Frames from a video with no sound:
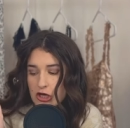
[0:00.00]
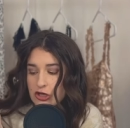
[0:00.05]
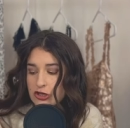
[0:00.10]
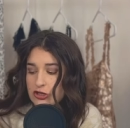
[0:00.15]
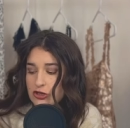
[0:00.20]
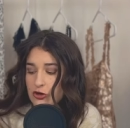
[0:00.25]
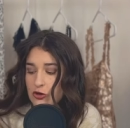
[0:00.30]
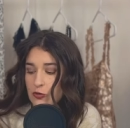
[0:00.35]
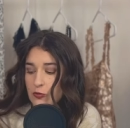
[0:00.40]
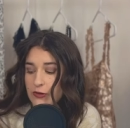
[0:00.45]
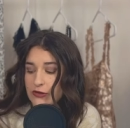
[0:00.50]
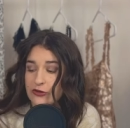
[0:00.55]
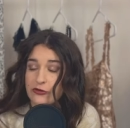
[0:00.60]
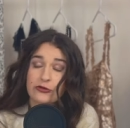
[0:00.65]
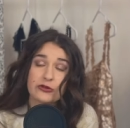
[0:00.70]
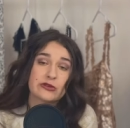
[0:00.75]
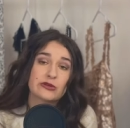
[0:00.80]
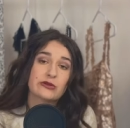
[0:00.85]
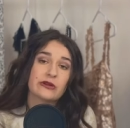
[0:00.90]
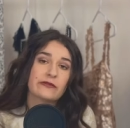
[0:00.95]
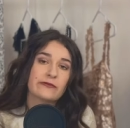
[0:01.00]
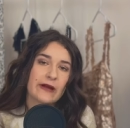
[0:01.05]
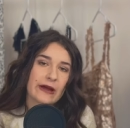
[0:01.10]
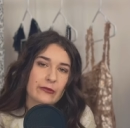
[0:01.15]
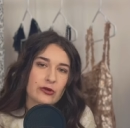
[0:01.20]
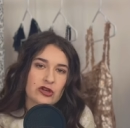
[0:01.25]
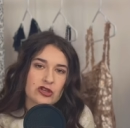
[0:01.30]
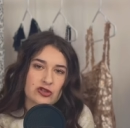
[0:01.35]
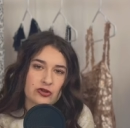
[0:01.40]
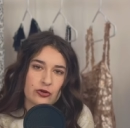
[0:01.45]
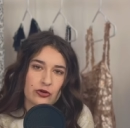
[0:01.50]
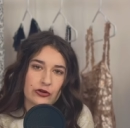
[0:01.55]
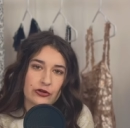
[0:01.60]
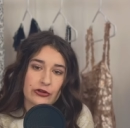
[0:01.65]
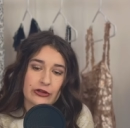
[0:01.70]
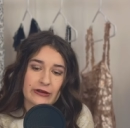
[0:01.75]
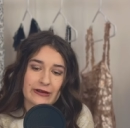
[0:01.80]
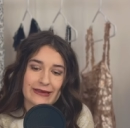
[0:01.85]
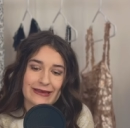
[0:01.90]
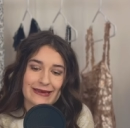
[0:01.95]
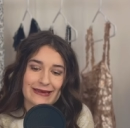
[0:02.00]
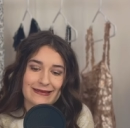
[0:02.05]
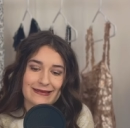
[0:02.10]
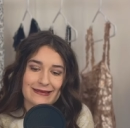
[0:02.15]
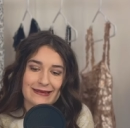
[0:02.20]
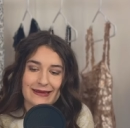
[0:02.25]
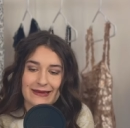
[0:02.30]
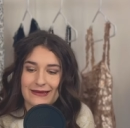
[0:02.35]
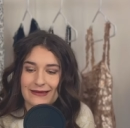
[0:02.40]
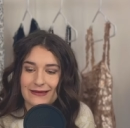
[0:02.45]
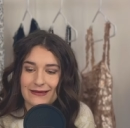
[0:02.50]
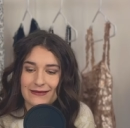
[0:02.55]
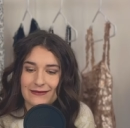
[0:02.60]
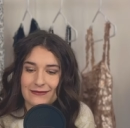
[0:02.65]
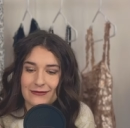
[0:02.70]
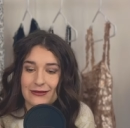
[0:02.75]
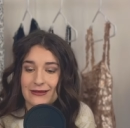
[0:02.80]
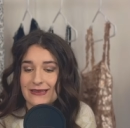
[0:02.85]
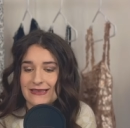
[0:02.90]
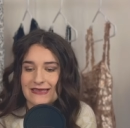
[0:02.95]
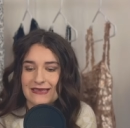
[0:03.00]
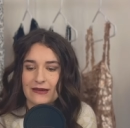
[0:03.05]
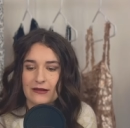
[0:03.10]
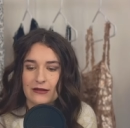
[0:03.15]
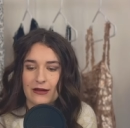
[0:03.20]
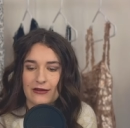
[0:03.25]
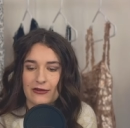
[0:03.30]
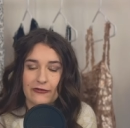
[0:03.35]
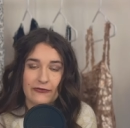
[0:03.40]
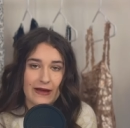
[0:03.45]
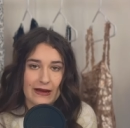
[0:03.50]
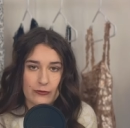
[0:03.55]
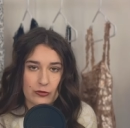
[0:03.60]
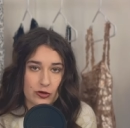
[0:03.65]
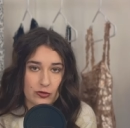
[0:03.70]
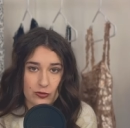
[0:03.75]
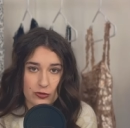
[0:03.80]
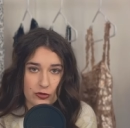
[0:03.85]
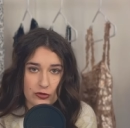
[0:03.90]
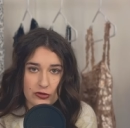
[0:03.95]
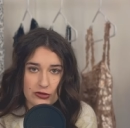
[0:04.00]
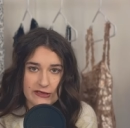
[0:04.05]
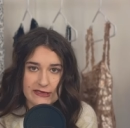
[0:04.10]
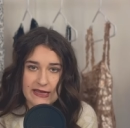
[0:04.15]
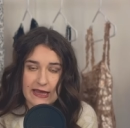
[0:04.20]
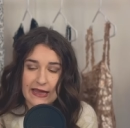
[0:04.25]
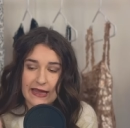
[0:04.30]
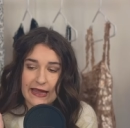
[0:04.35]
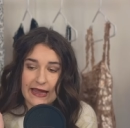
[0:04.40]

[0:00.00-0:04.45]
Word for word: So when you go to a fabric store, you're gonna see a lot of fabric rolls.